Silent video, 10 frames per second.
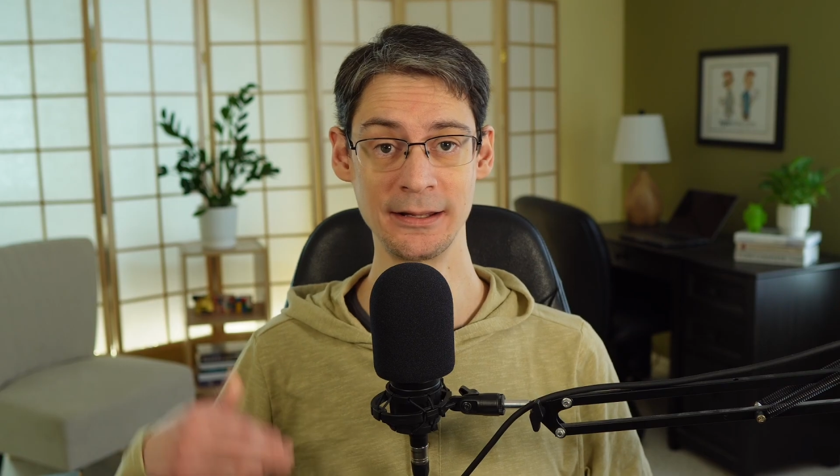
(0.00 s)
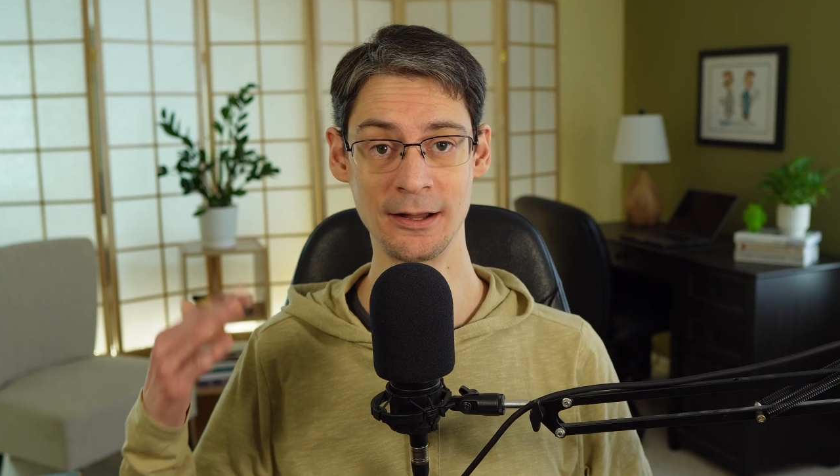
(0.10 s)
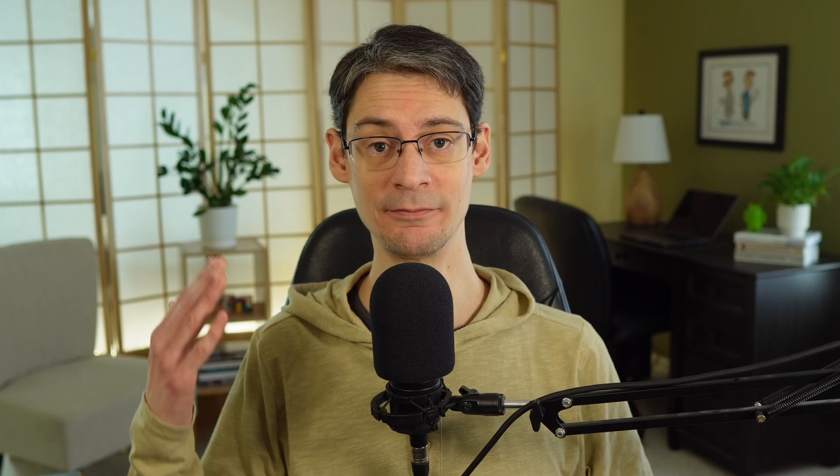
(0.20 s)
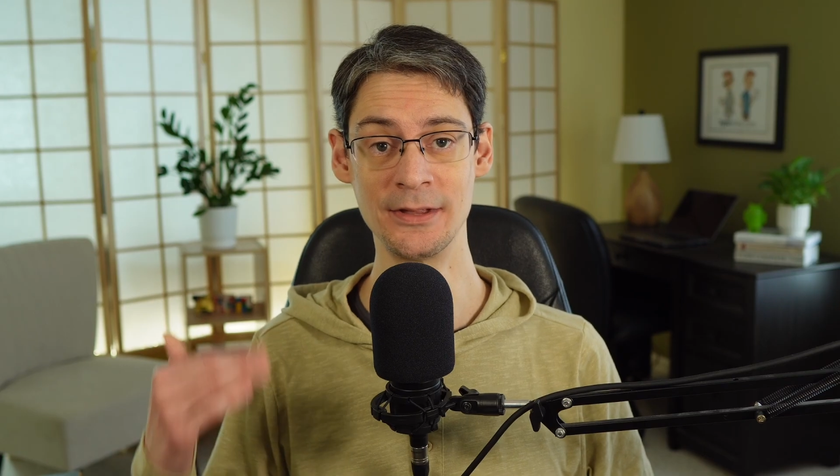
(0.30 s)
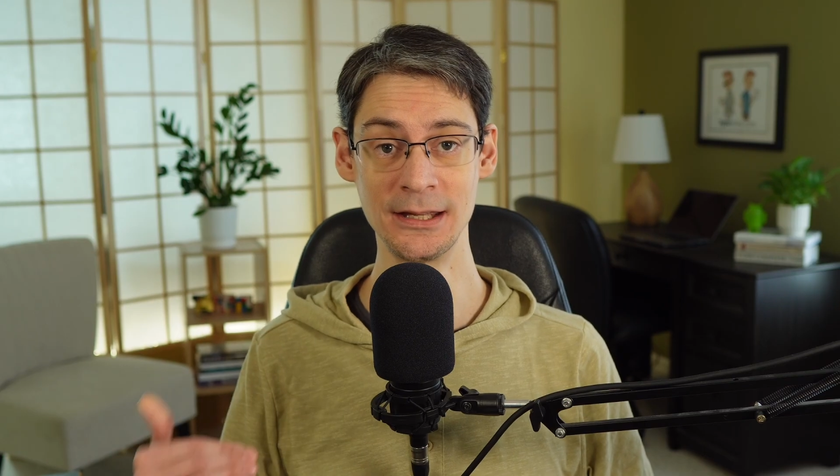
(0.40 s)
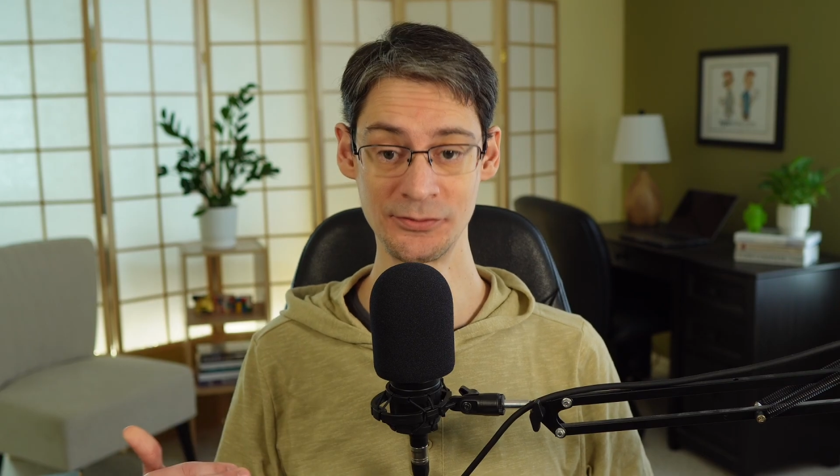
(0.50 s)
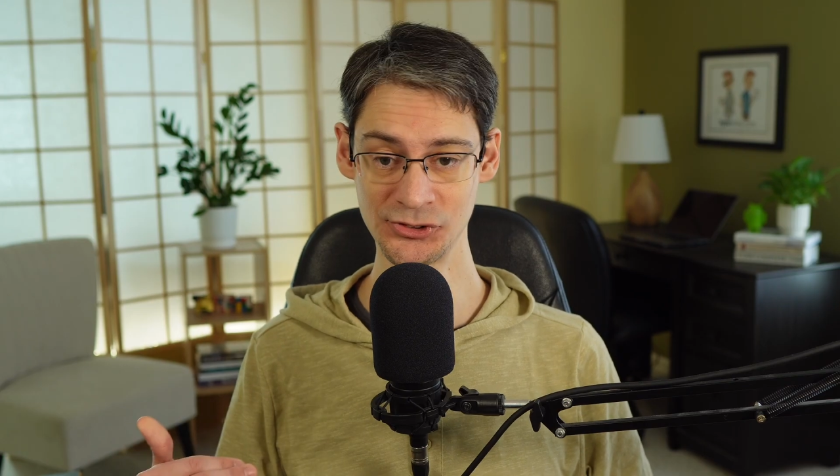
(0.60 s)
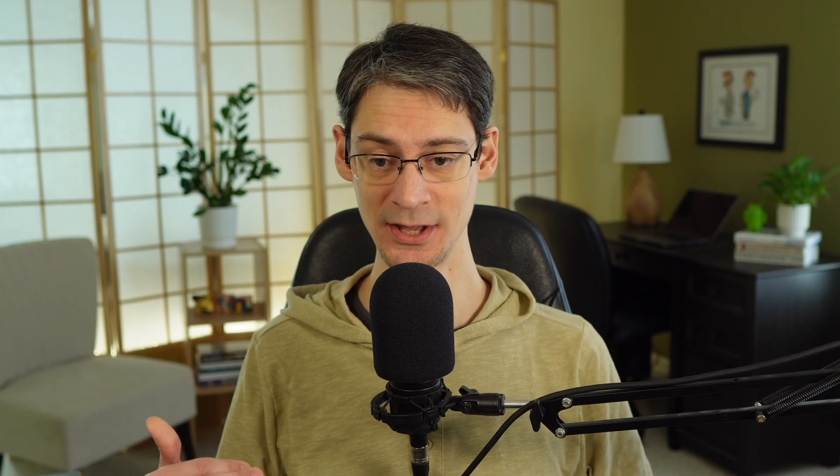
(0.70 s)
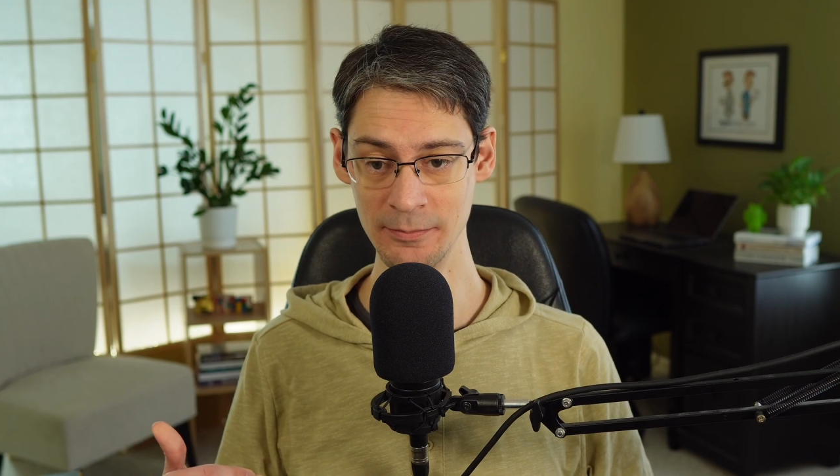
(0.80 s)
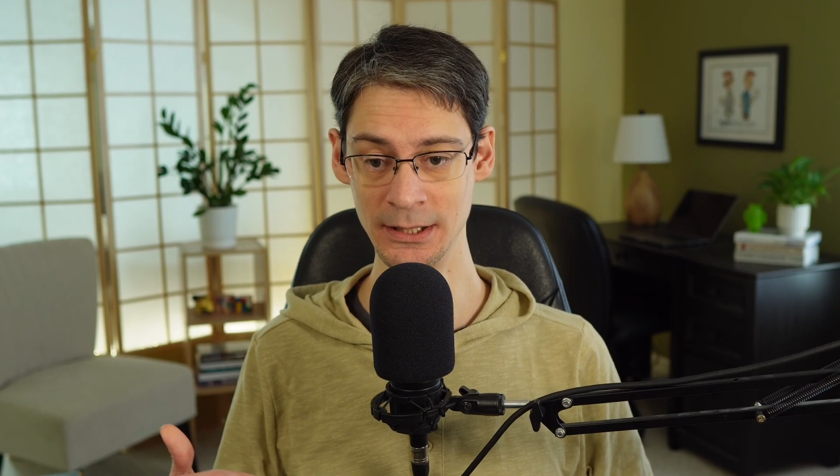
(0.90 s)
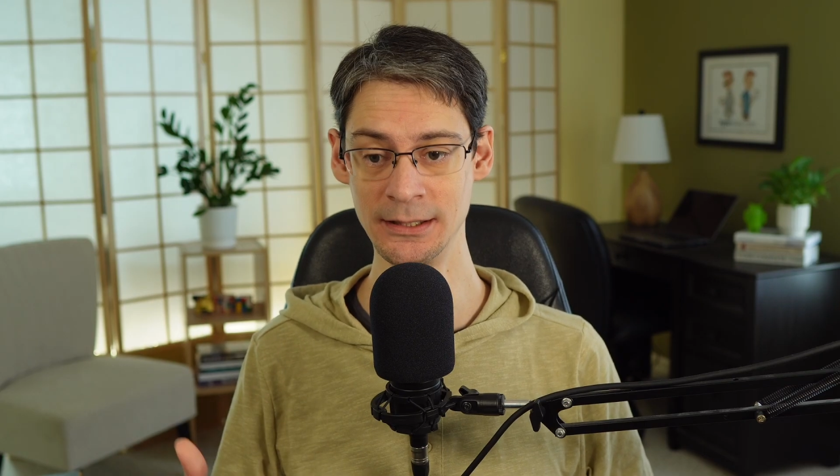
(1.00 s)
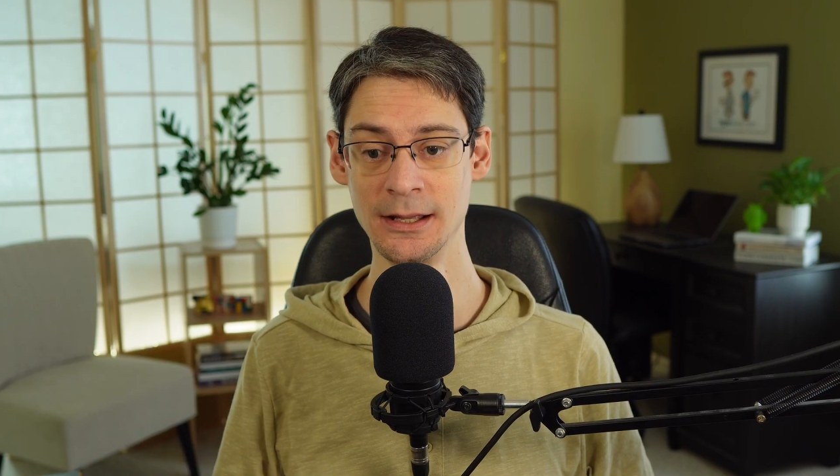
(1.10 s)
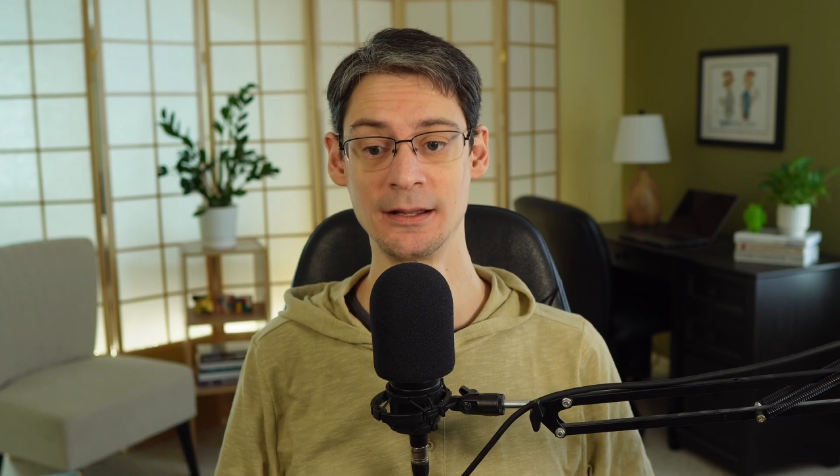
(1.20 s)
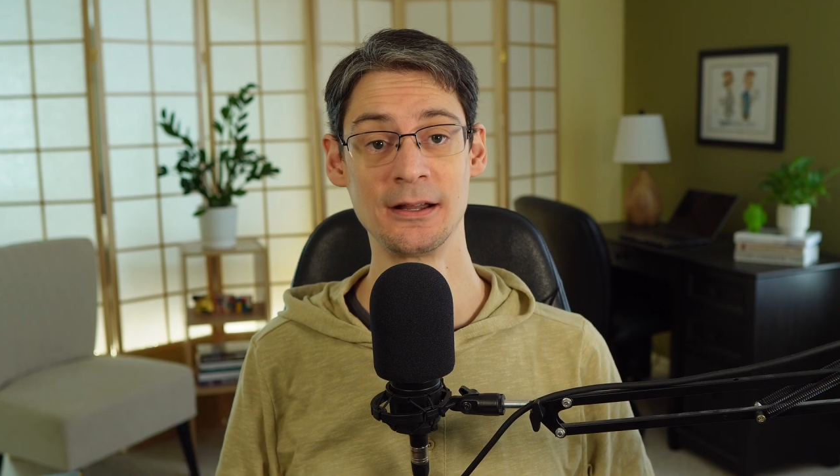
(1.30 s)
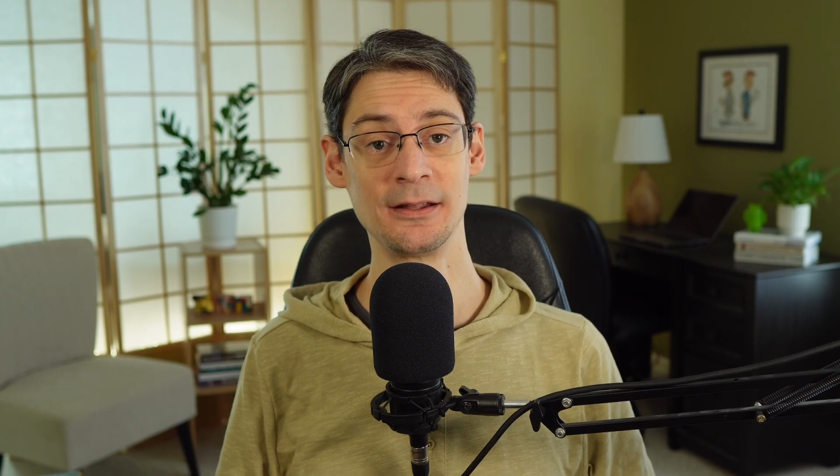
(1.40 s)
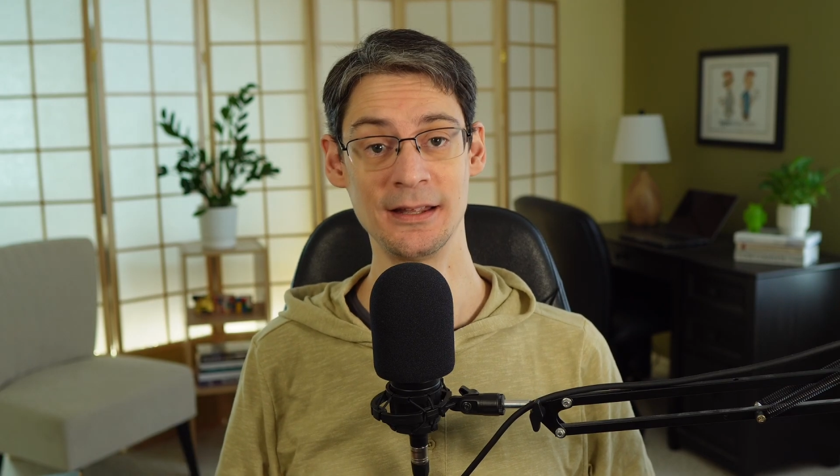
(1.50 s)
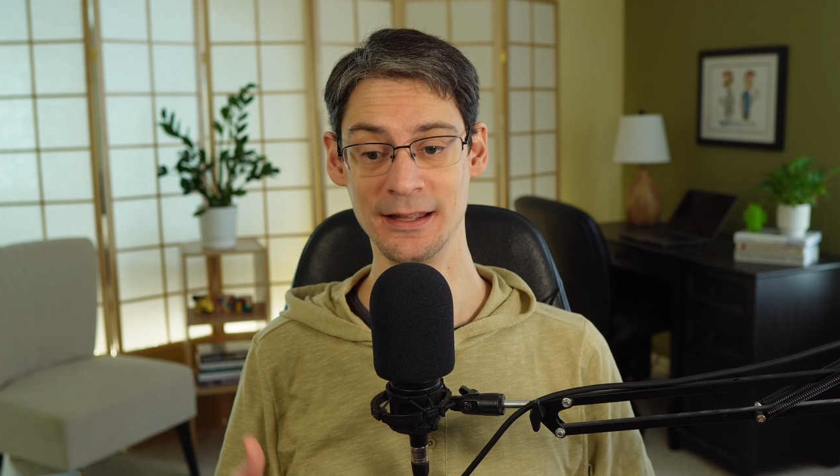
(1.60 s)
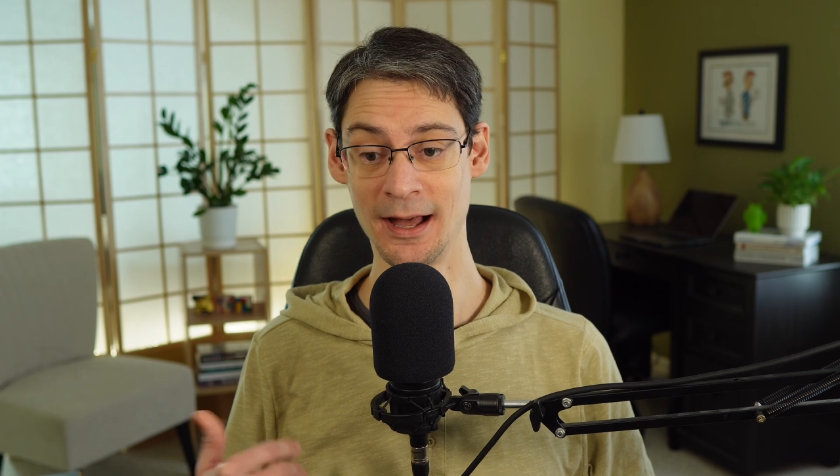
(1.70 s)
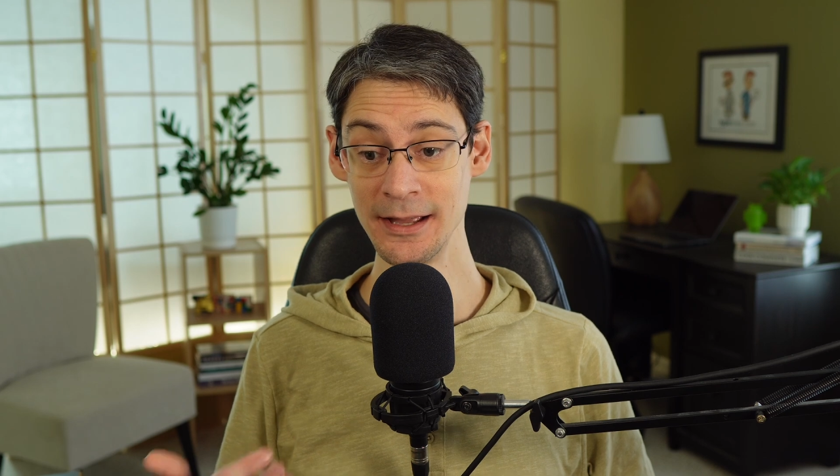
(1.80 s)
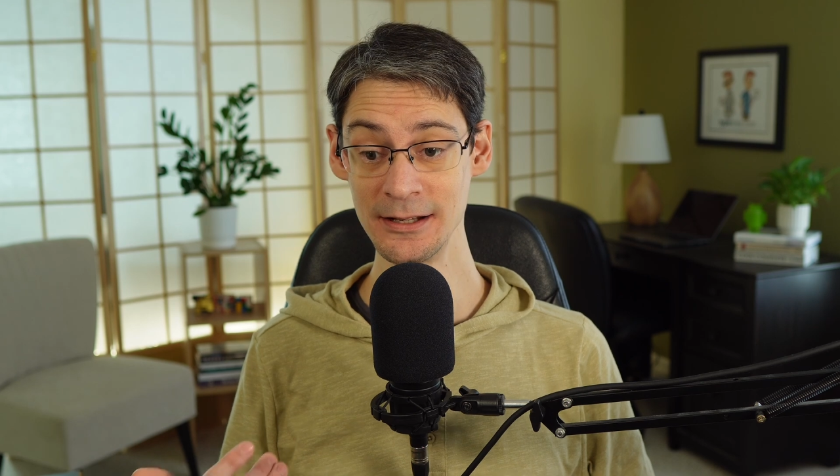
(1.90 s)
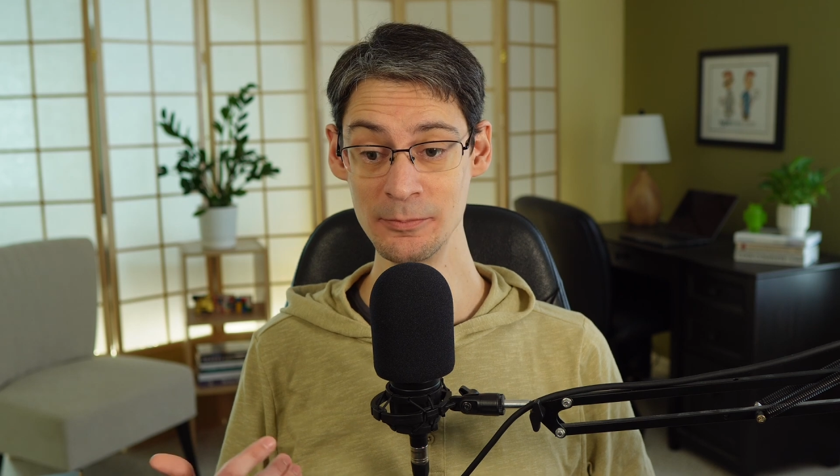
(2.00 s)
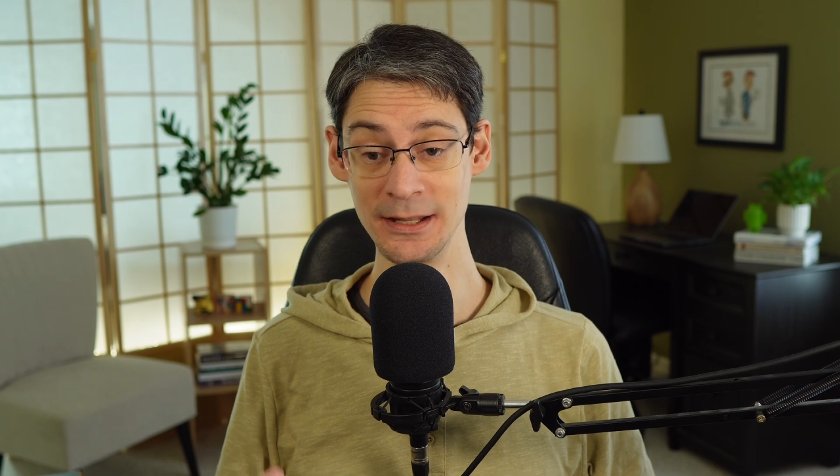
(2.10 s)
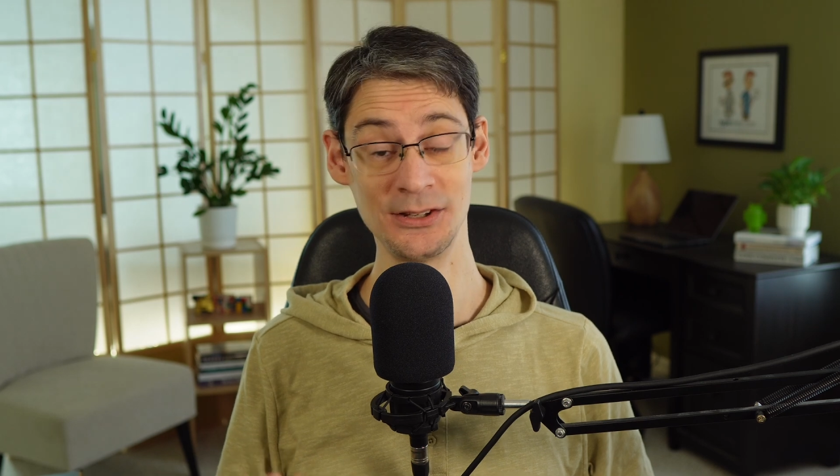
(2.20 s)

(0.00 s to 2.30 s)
of the if statement, item